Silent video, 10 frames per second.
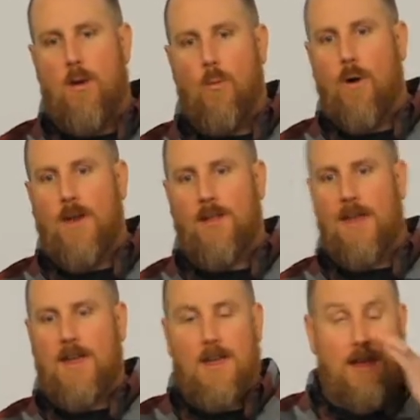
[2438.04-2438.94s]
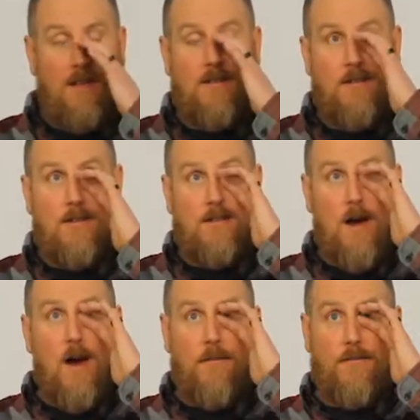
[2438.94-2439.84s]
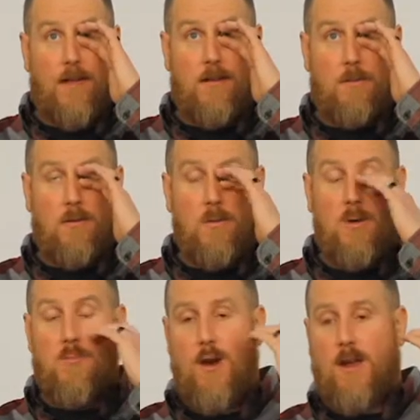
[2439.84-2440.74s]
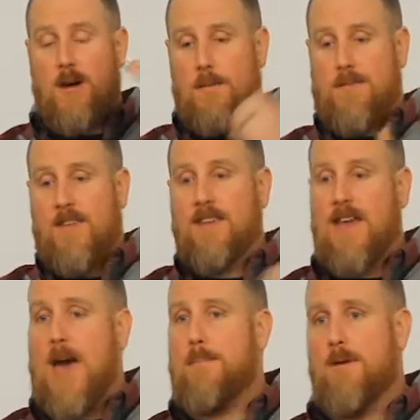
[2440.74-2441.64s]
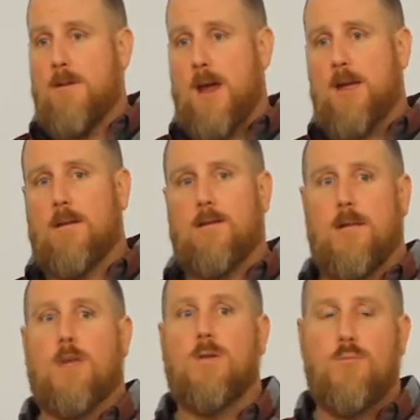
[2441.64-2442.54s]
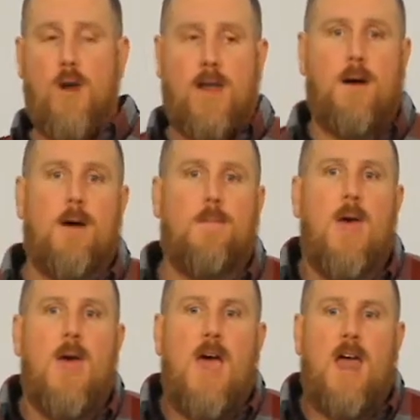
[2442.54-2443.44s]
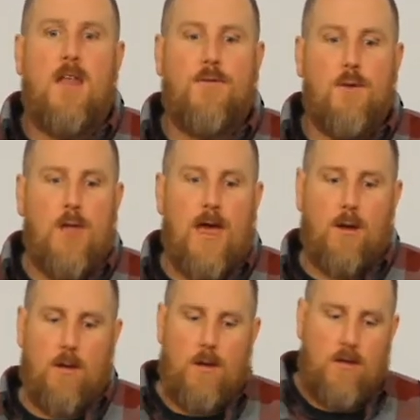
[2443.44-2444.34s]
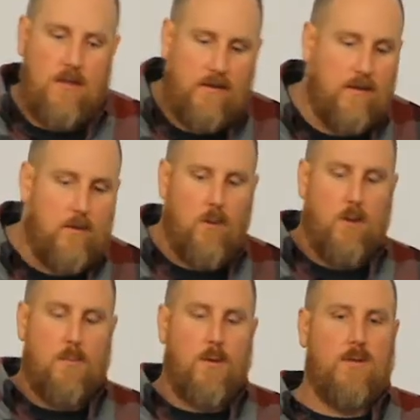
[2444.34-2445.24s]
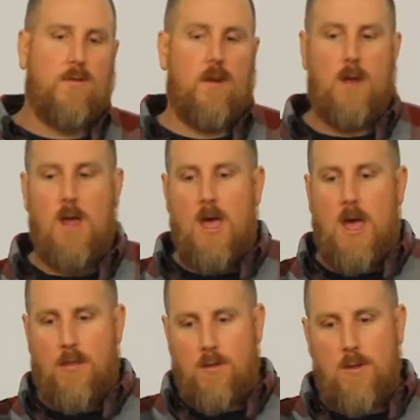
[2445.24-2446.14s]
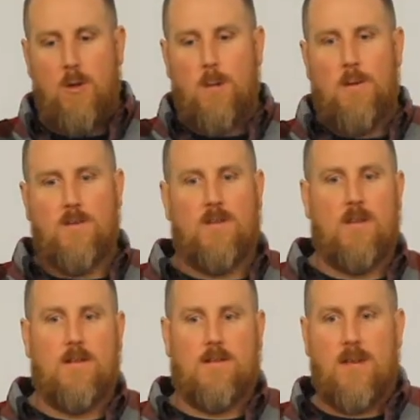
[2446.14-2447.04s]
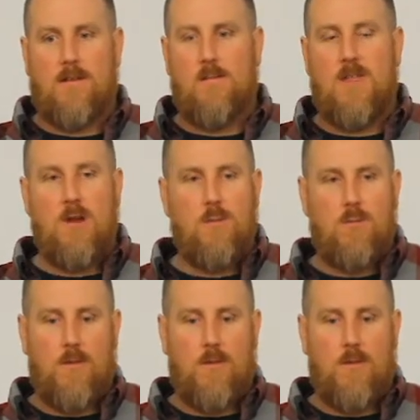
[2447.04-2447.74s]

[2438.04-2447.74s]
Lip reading: one, like, it's just tough. Like, especially when you break up, things happen, right? Like, you break up, and if you're like, this is your only person, and they're the only person that says it, then